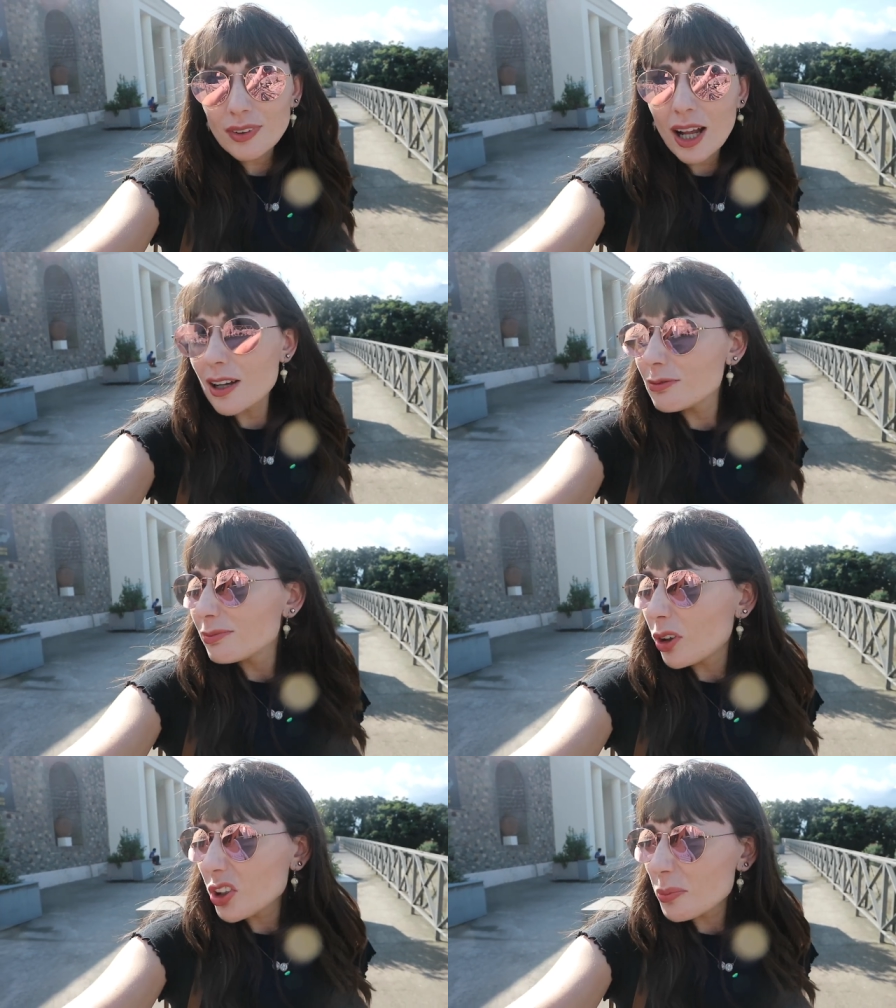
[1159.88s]

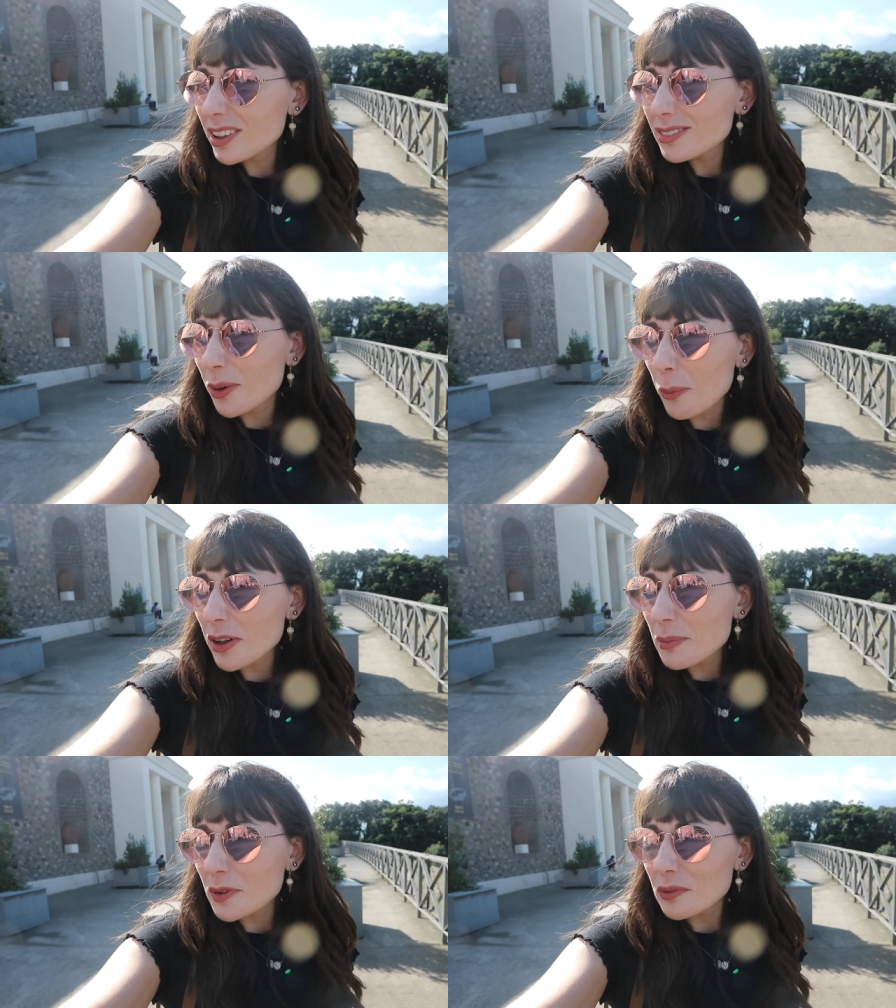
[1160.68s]
um, monument, not
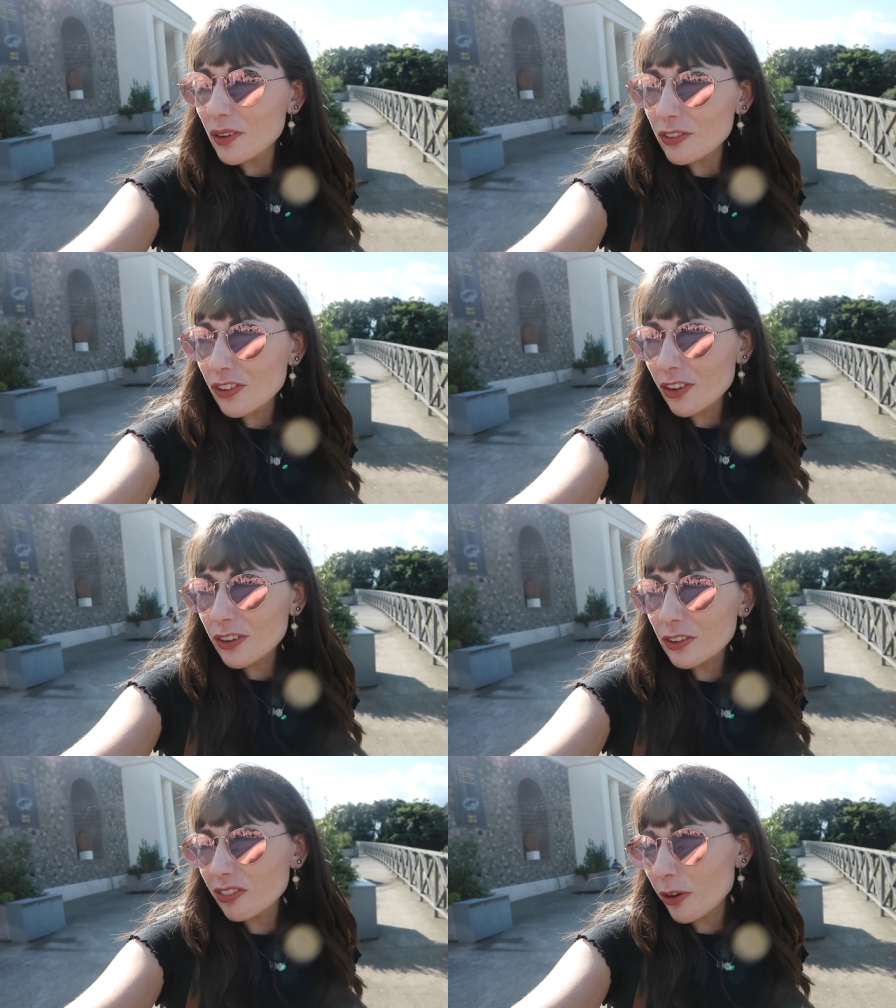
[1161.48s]
monument,
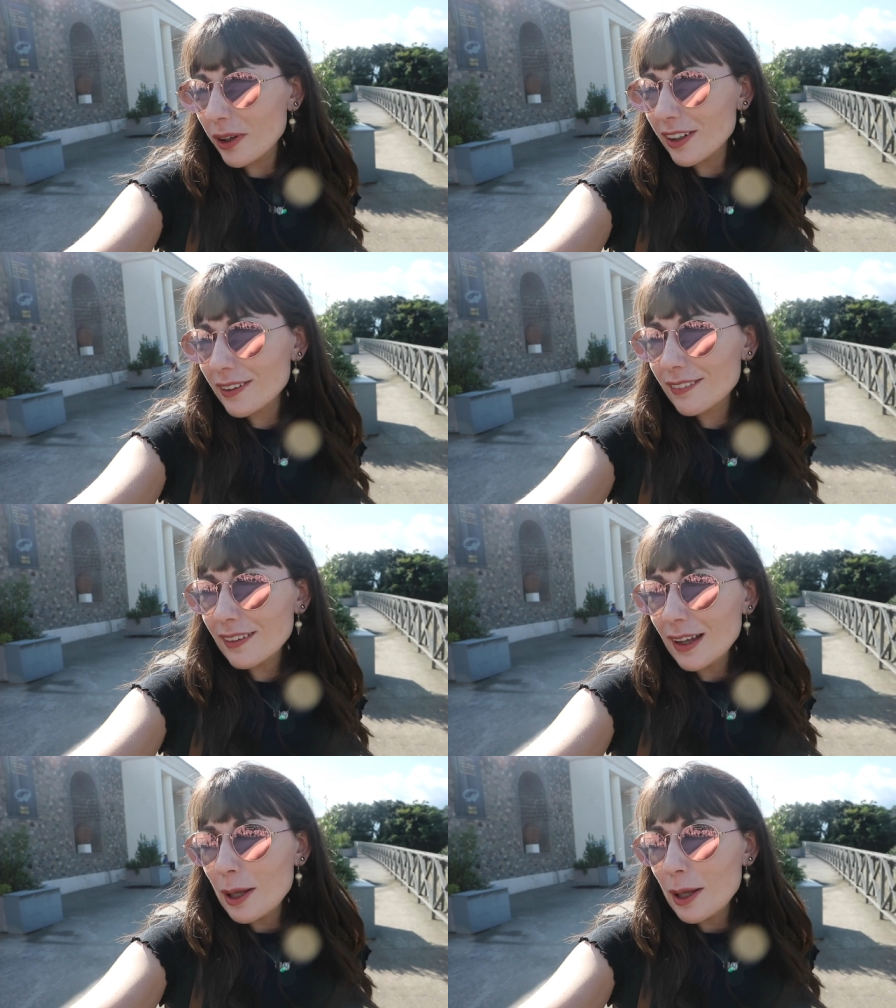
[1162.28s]
historical ruins.